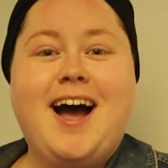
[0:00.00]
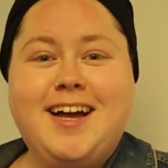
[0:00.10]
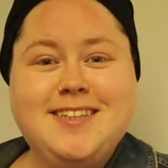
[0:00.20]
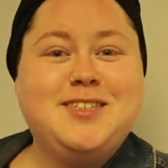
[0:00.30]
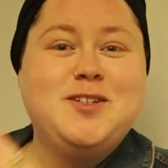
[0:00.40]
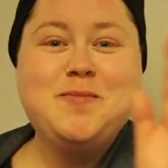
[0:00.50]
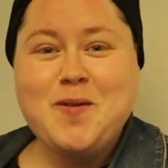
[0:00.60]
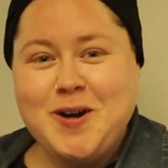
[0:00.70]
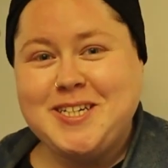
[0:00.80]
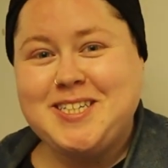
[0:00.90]
on the
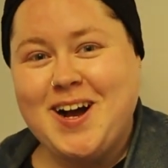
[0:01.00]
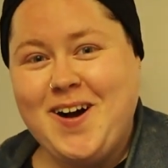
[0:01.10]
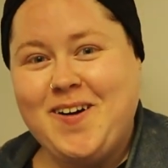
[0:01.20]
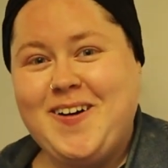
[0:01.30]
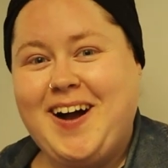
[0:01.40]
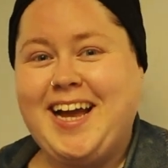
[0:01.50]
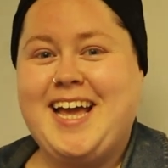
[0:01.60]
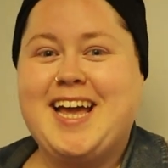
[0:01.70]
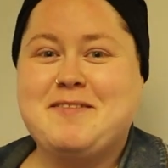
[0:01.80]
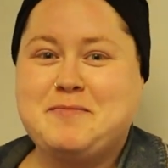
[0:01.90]
Dunmore Show. I
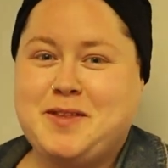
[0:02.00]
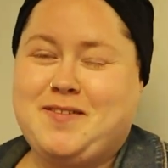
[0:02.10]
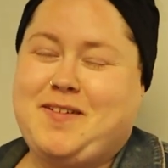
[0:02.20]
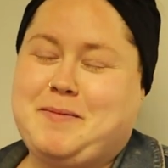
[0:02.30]
can't even believe it,